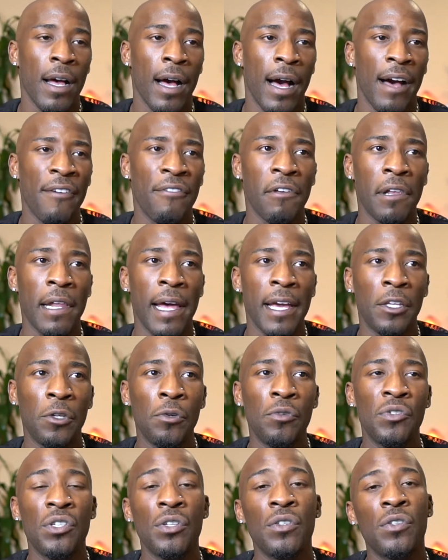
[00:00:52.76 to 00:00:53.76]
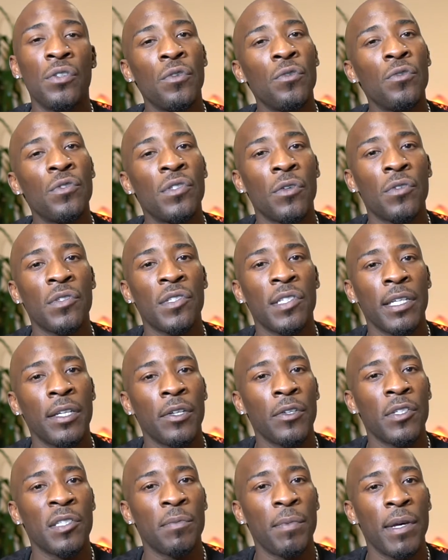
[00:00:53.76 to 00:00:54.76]
I feel like you should use those
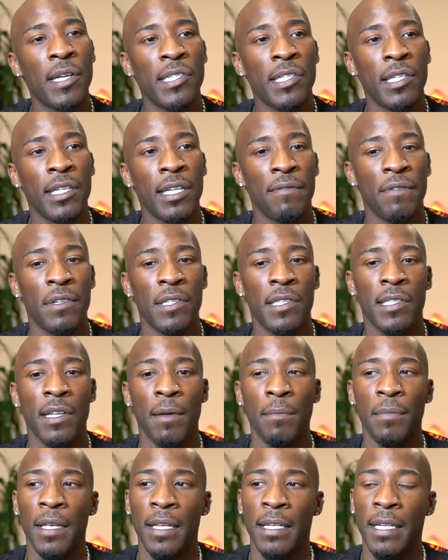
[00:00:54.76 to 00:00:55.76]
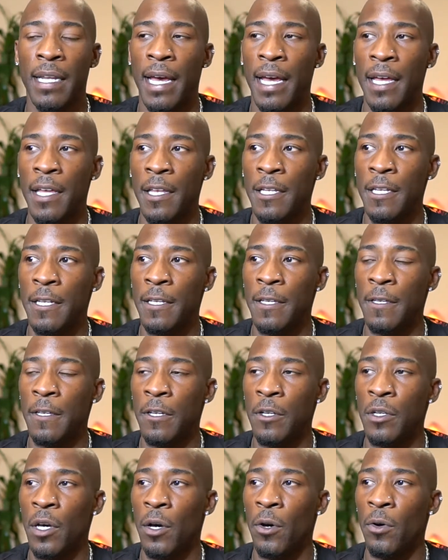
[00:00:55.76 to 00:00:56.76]
skills, especially if it's something that,
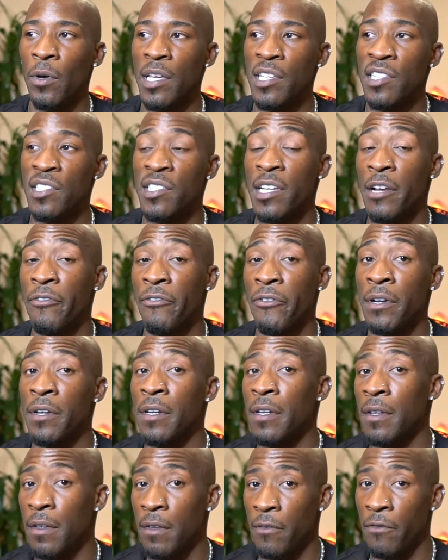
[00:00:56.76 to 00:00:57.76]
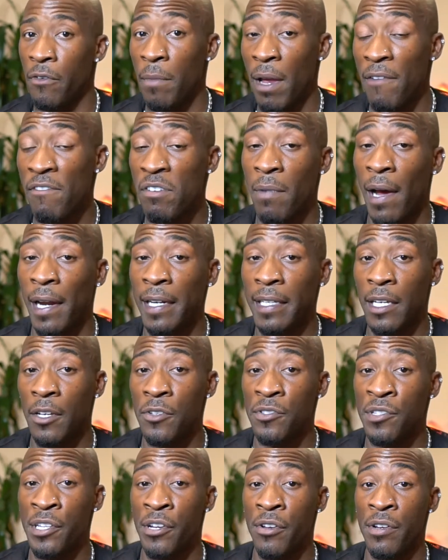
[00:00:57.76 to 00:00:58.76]
you know, is different from everybody
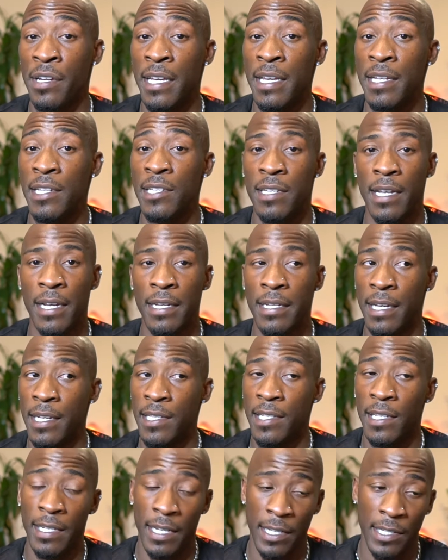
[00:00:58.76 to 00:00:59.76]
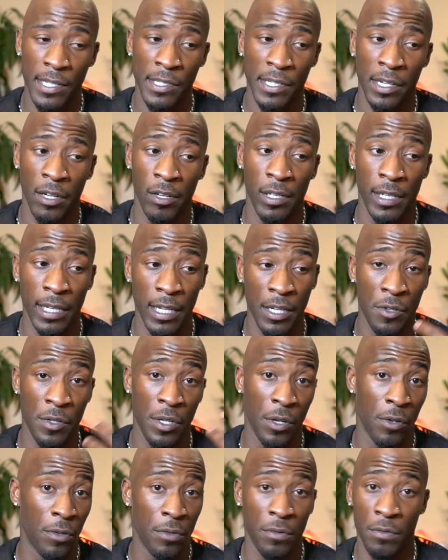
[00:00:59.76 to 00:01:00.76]
else in your niche that doesn't necessarily, you
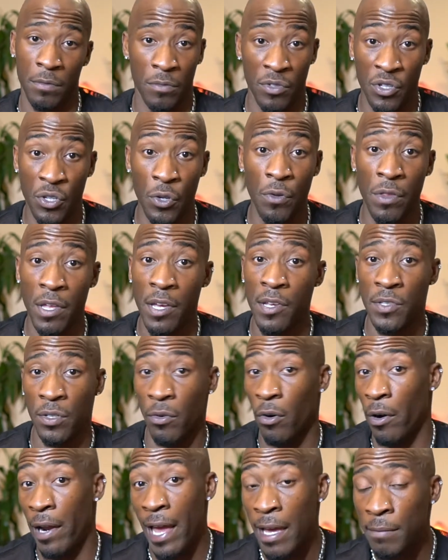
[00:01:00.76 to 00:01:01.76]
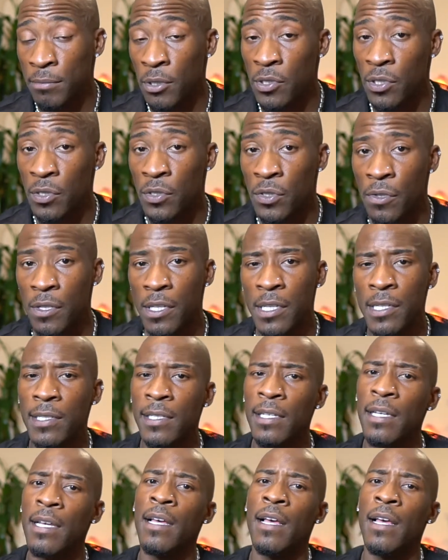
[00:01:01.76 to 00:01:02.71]
know, do this or able to do this.